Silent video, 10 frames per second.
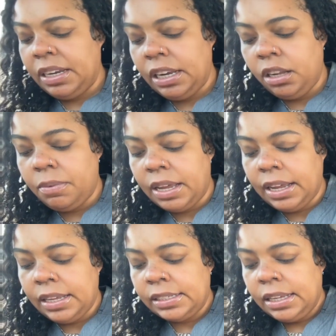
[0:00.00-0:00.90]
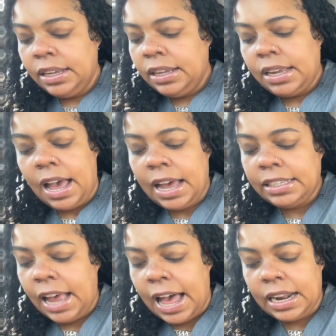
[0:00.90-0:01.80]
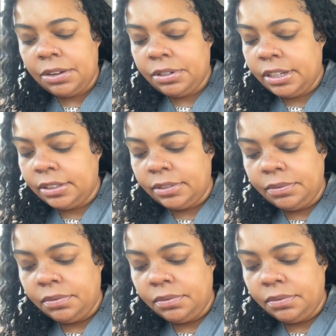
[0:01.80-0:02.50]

anyways. Guys, I don't know.